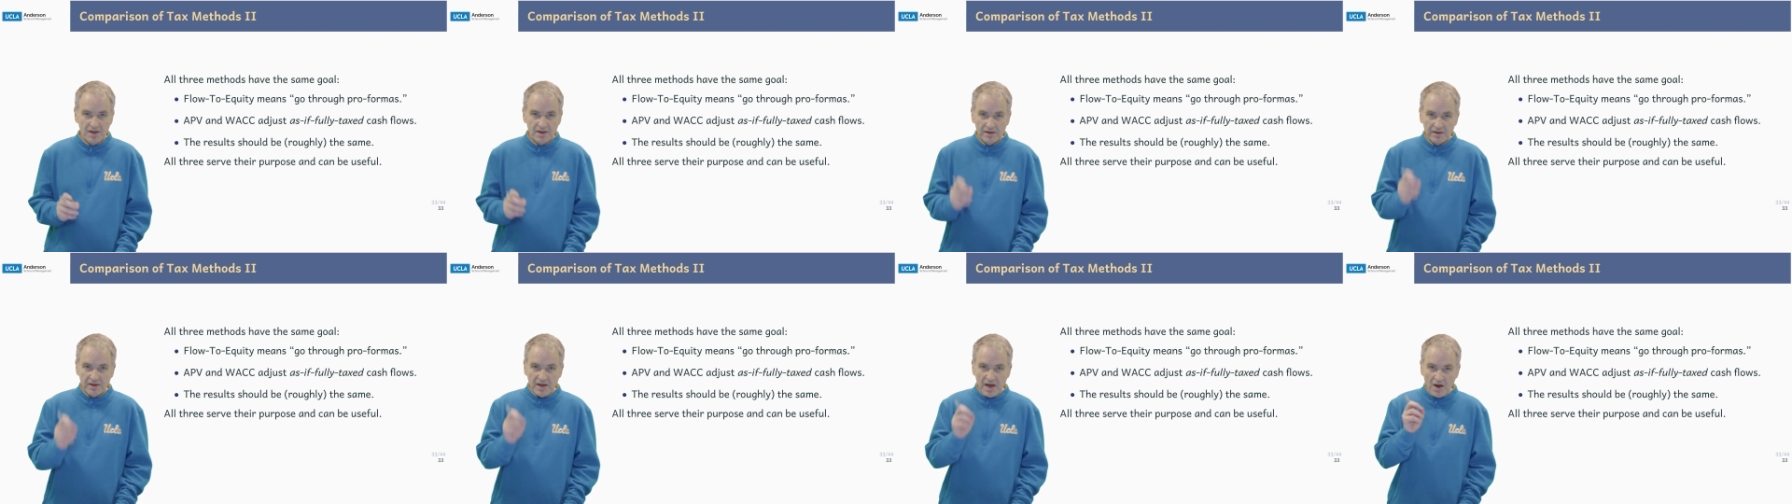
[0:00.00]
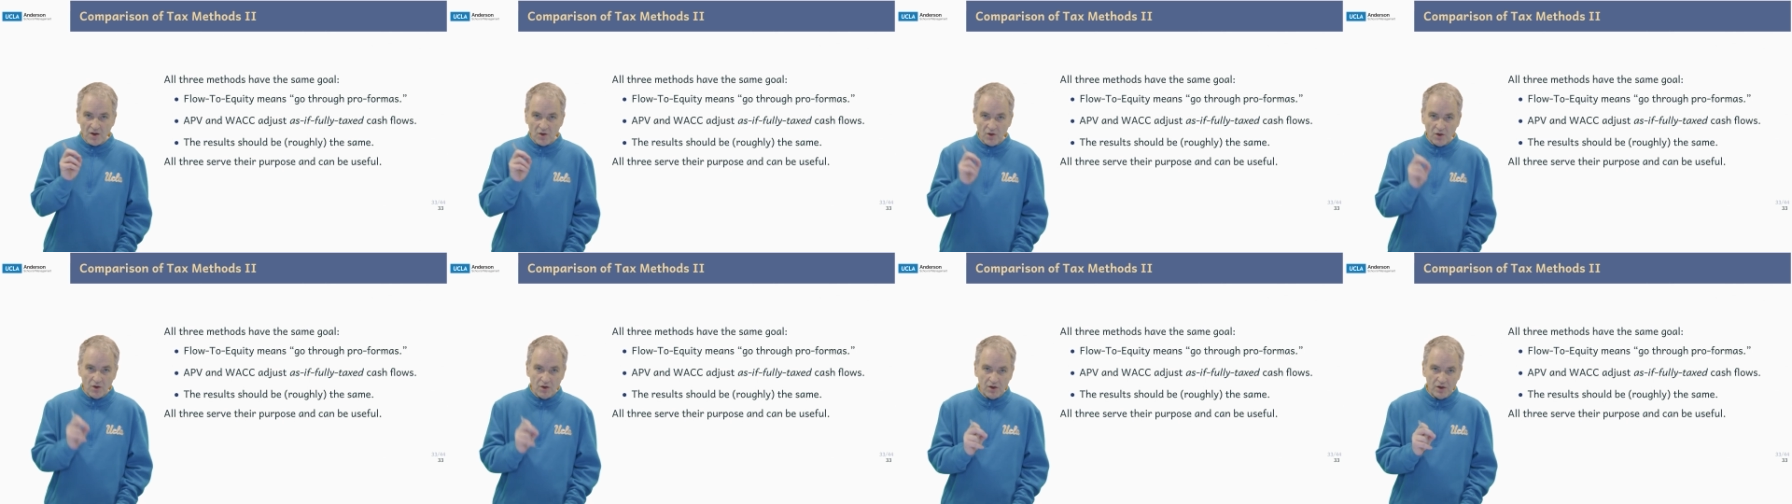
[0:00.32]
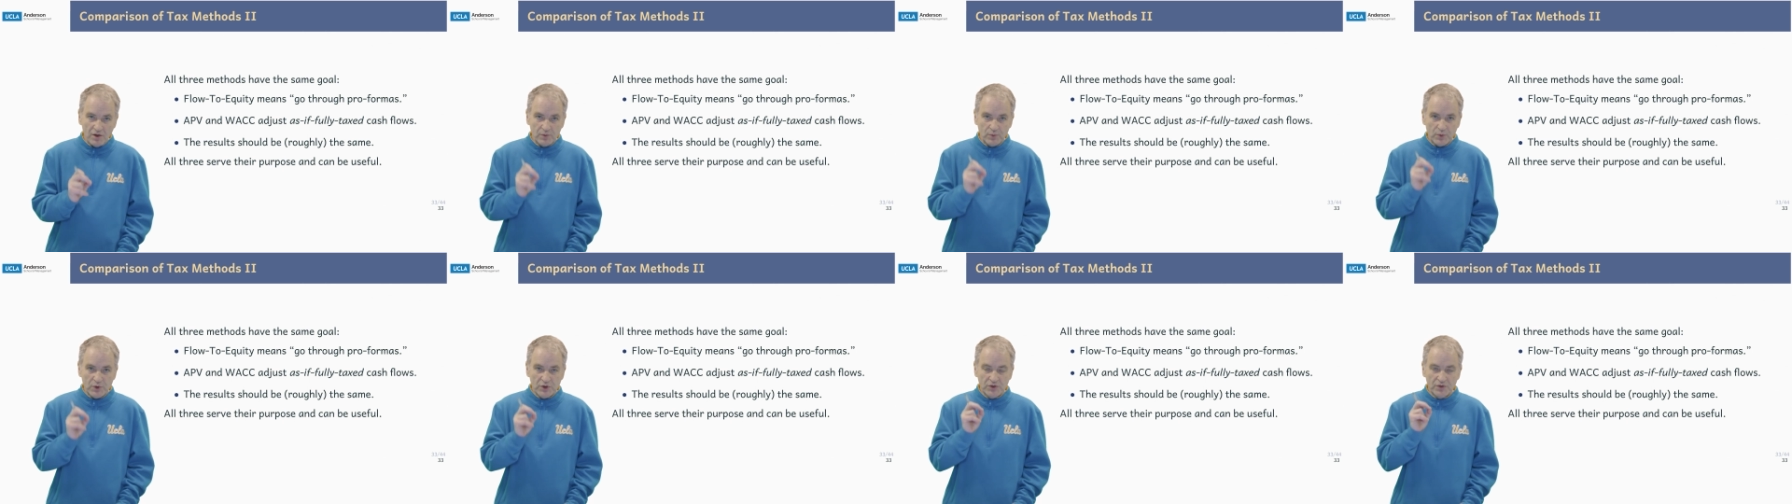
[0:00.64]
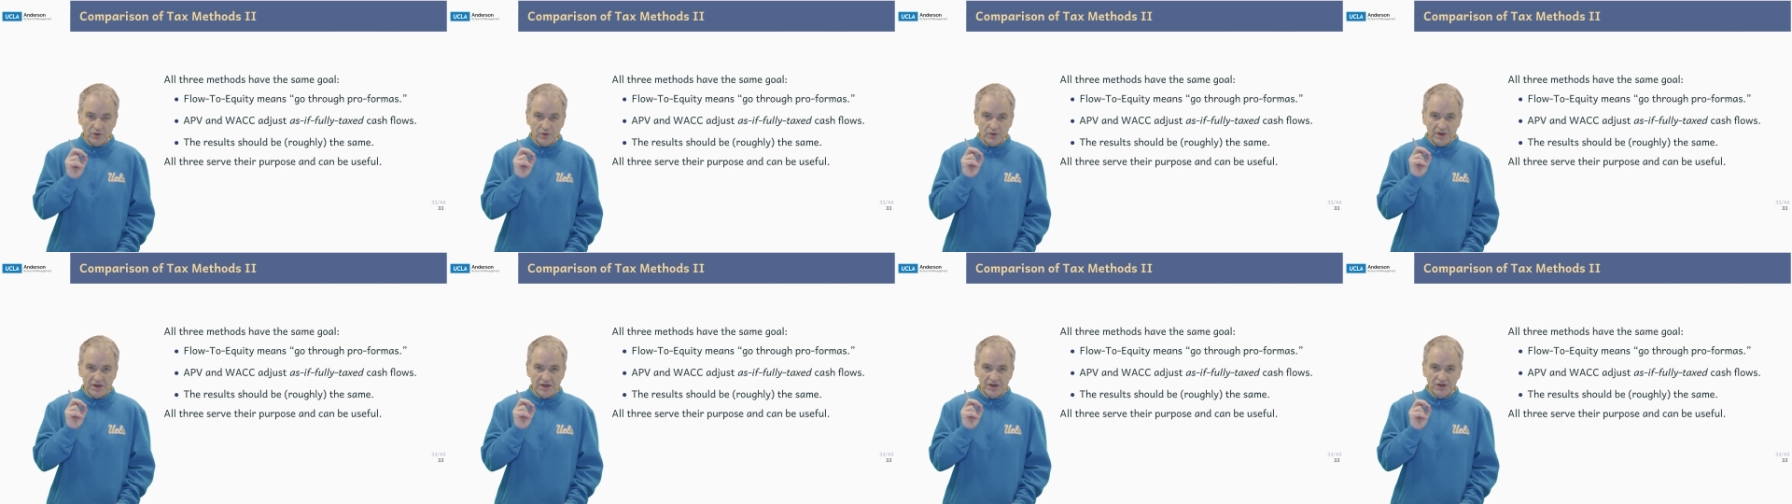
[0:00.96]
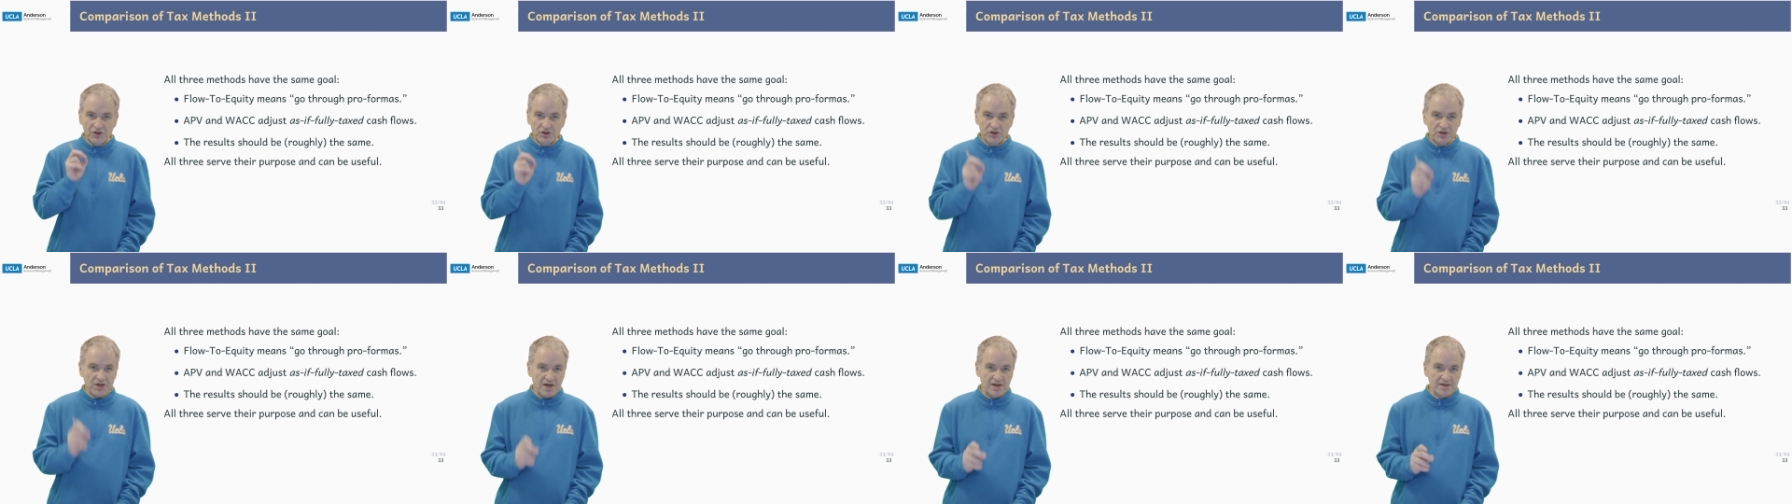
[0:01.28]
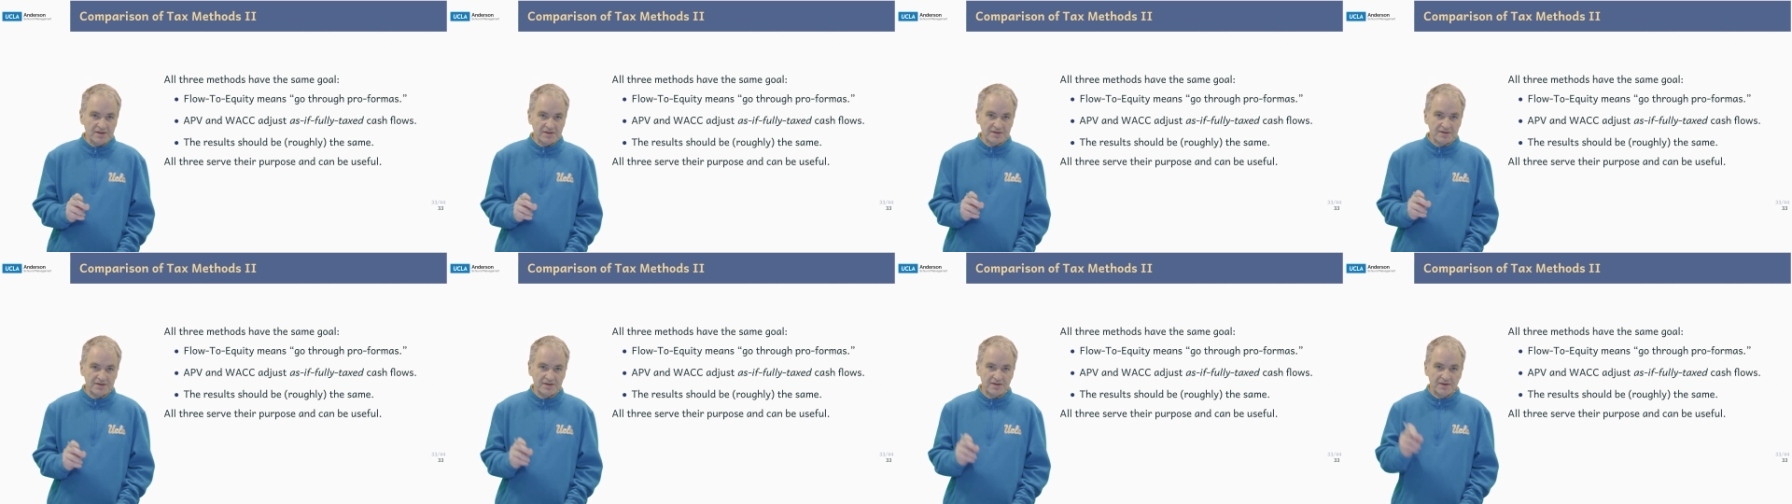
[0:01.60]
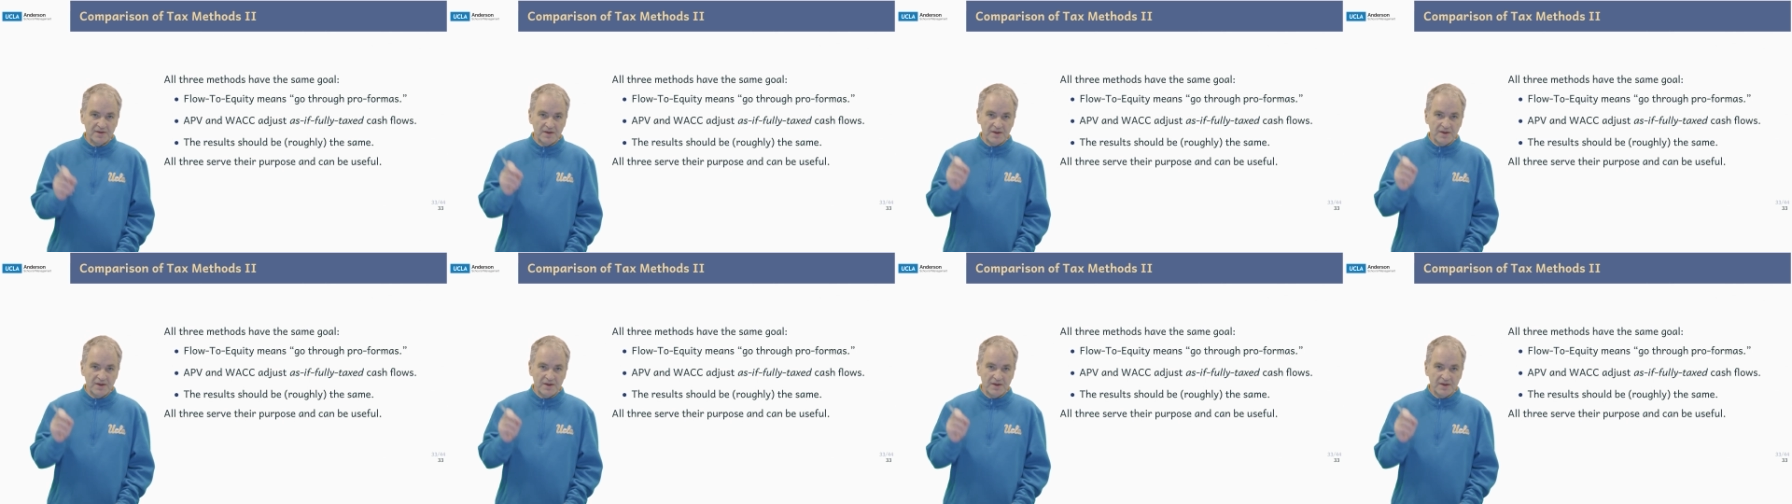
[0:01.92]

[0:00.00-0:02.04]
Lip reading: They all want to adjust